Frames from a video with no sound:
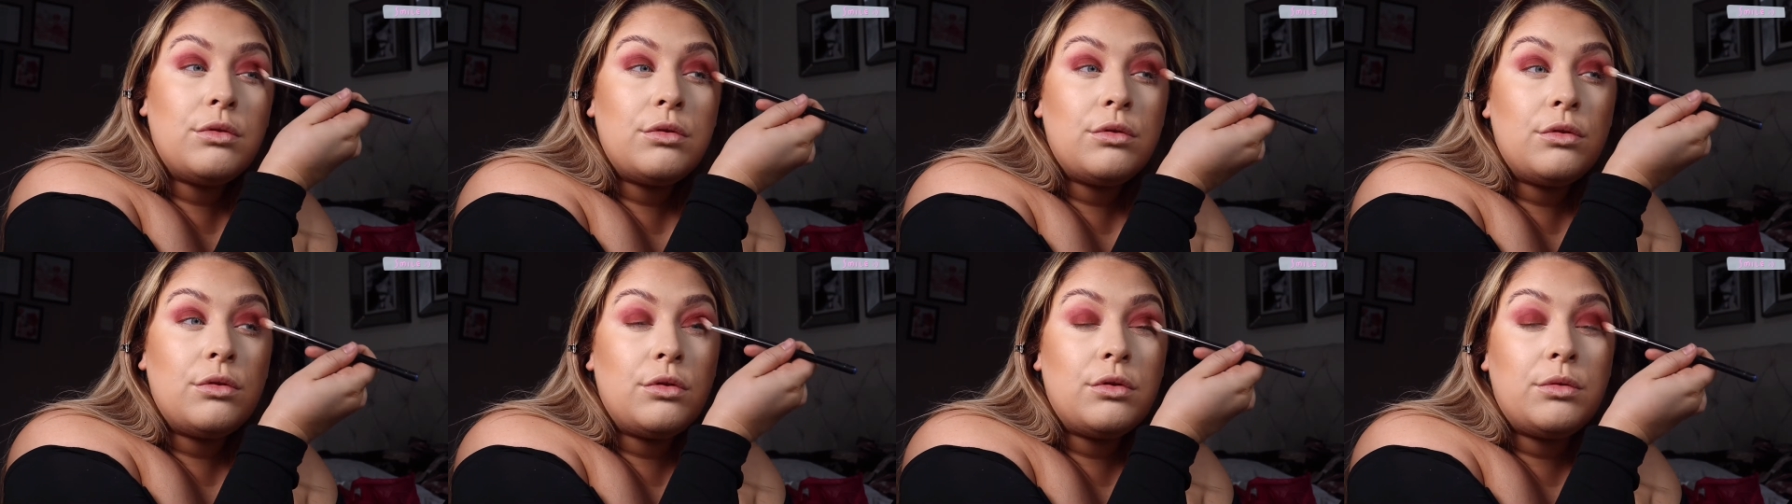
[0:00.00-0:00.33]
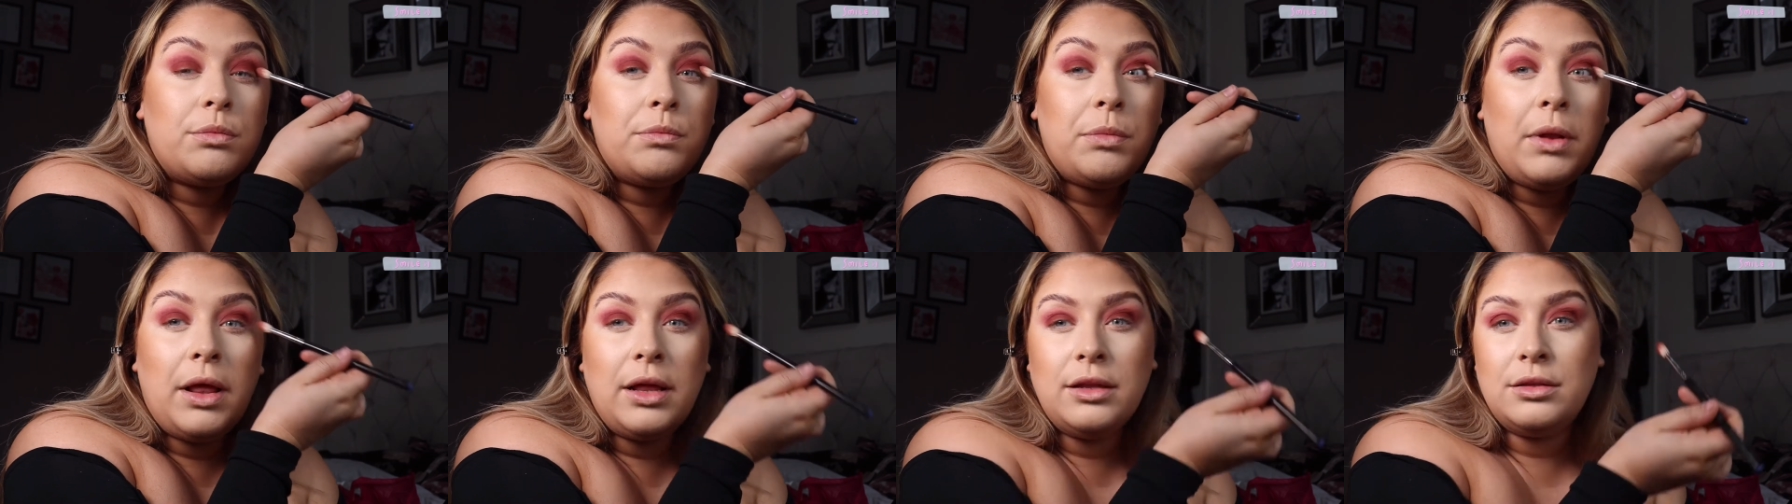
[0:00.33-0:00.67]

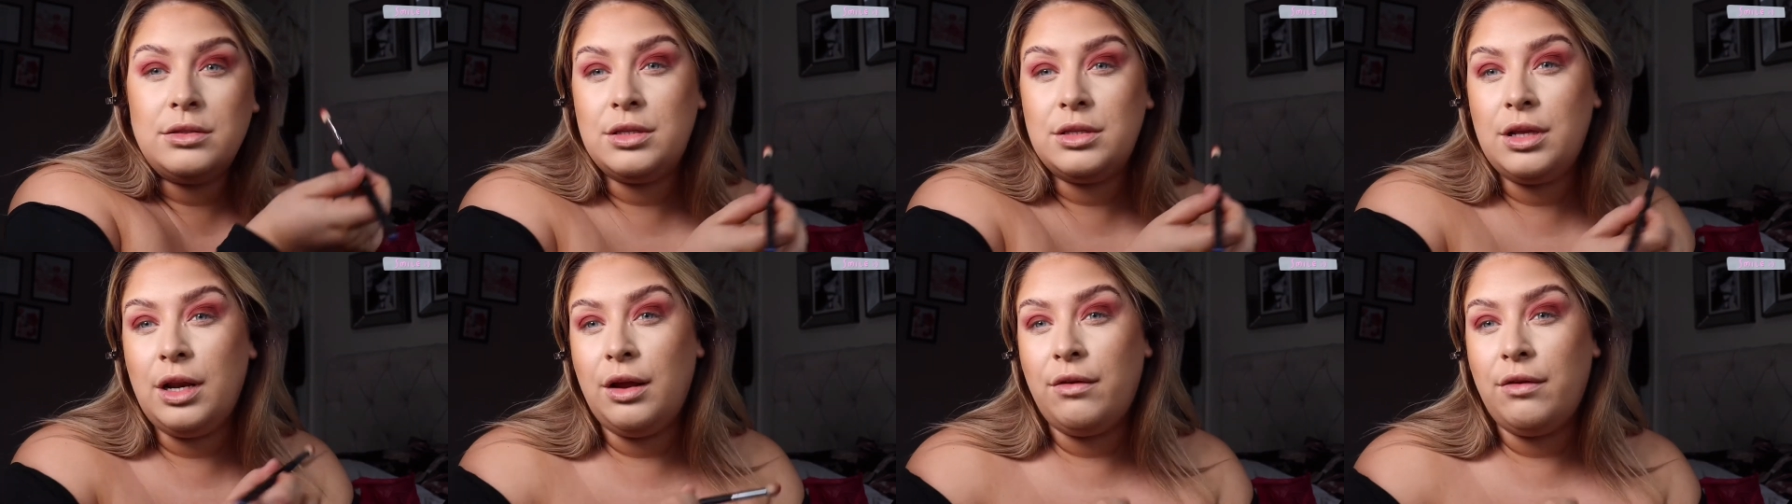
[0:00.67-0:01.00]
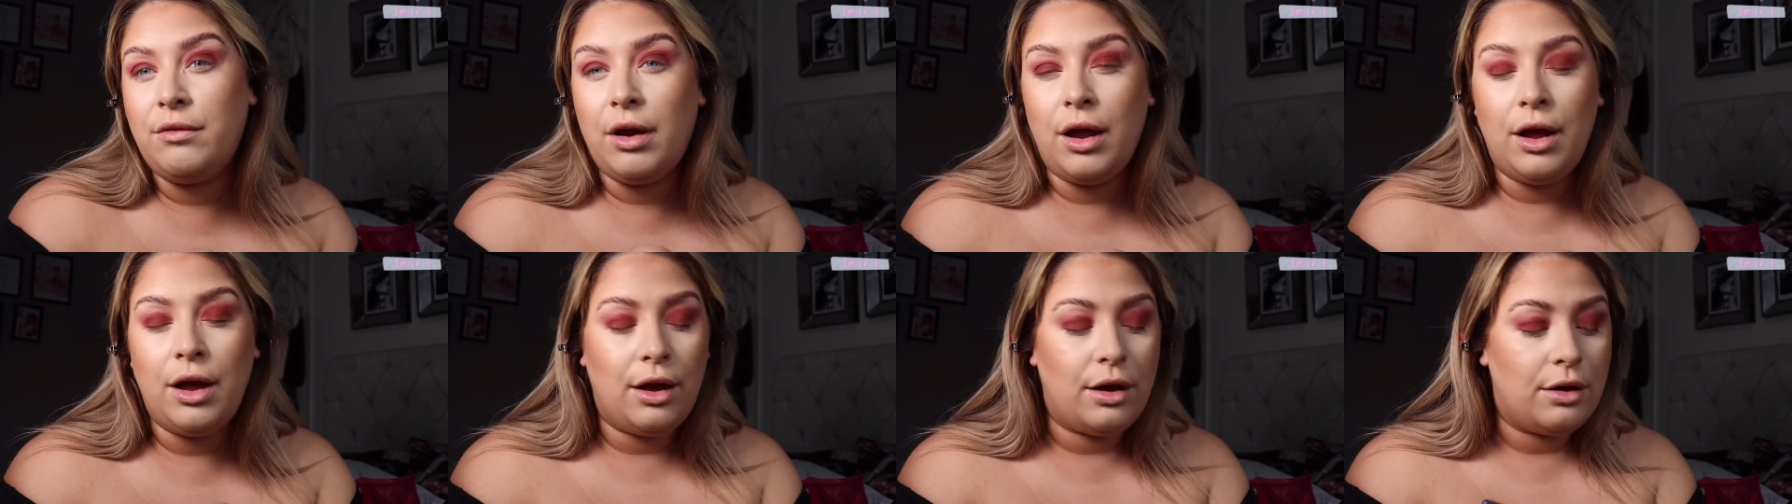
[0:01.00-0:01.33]
Just blending it
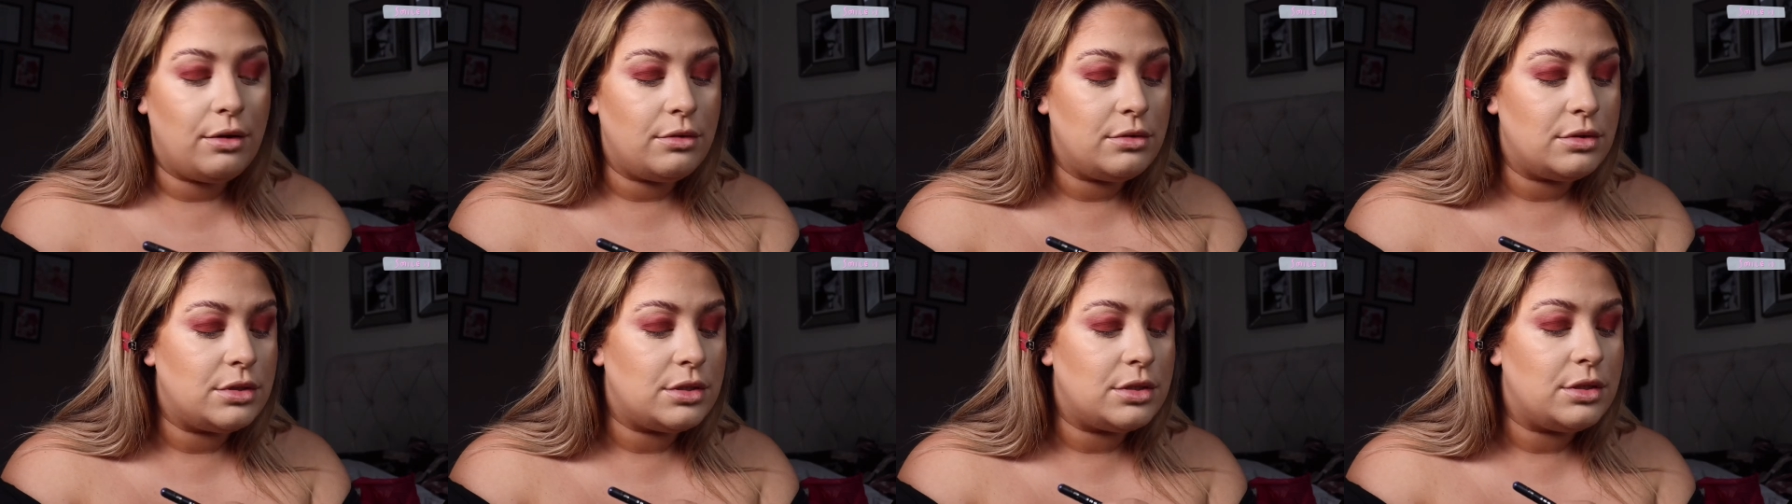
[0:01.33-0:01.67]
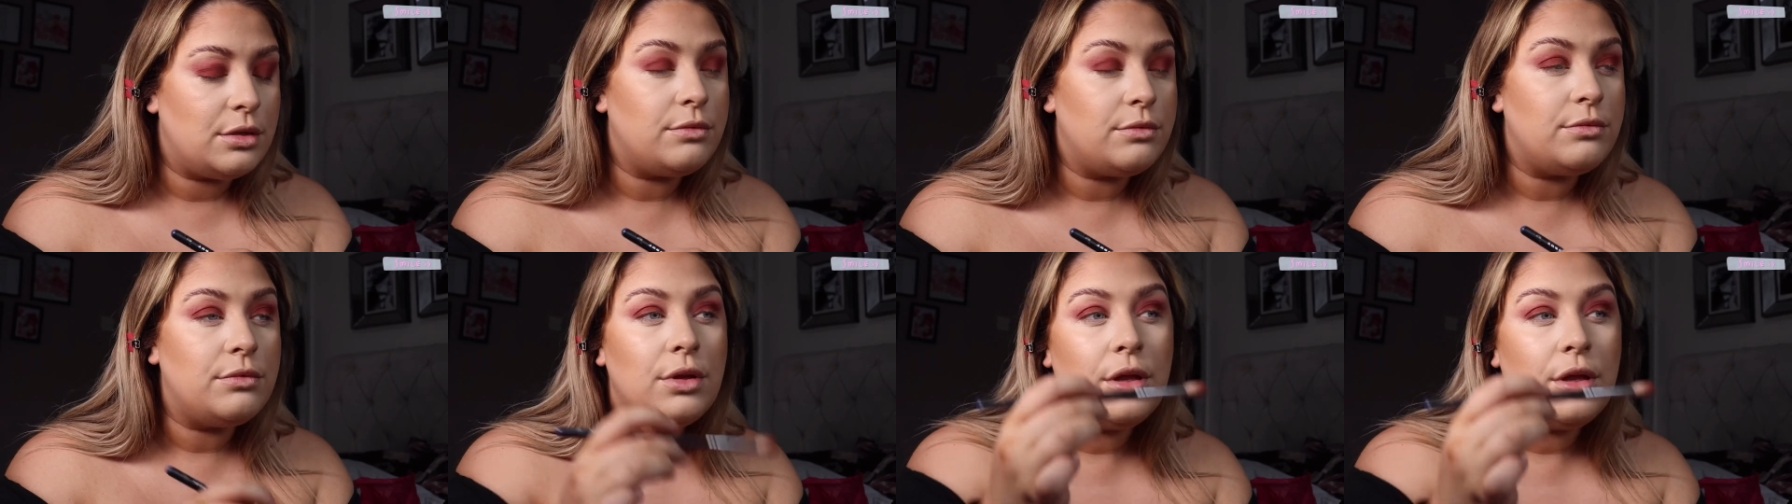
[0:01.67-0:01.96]
round.